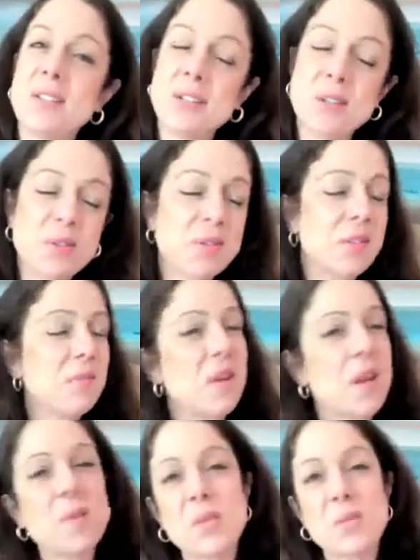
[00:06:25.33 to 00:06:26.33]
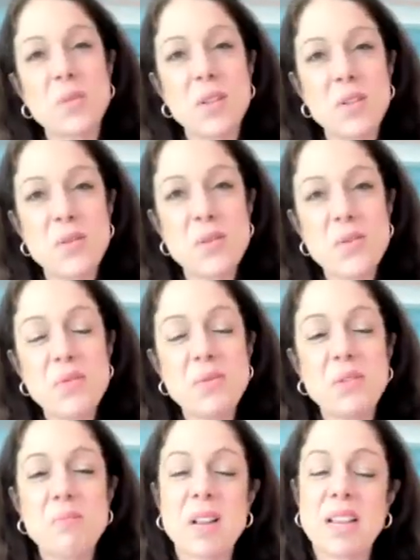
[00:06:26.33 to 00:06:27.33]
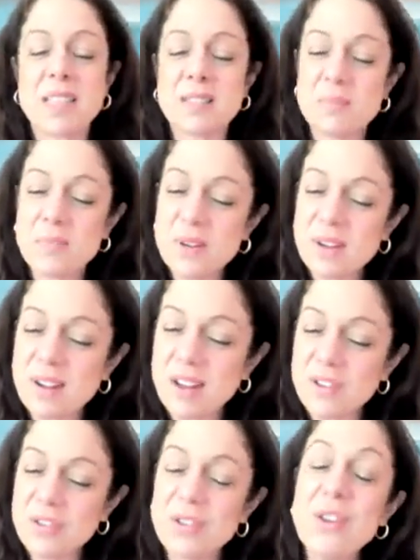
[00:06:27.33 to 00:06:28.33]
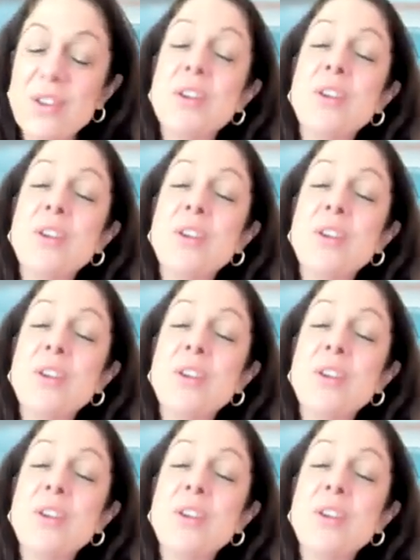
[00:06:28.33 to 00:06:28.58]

do sometimes when you read the news, but as a book author,